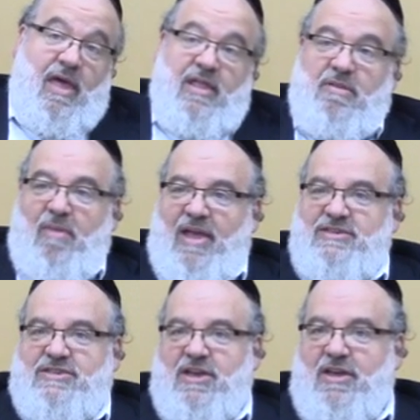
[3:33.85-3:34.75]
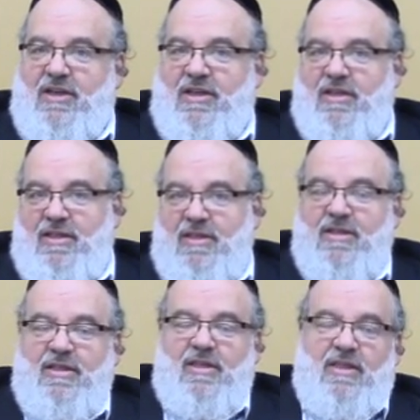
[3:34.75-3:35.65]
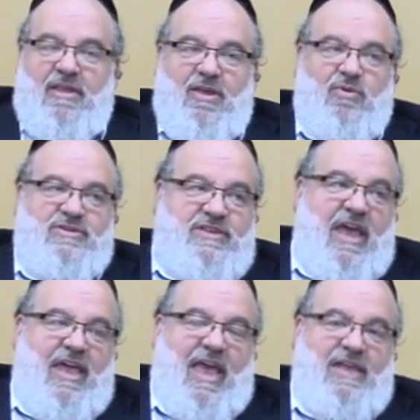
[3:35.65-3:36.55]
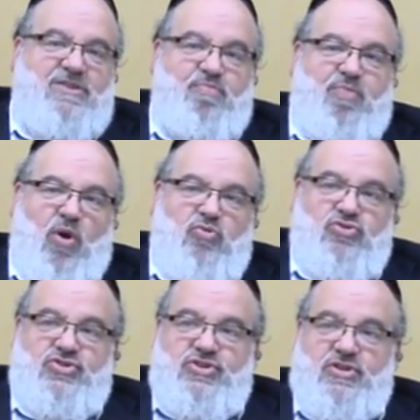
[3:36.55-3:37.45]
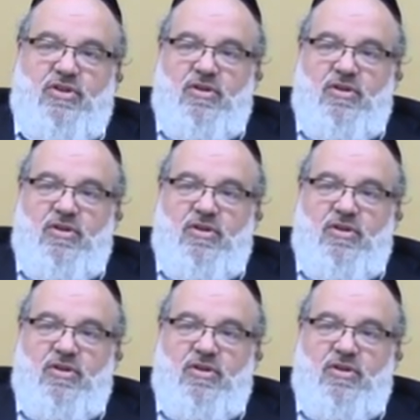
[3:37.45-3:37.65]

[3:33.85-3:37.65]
And the Maisa, he was saying, as opposed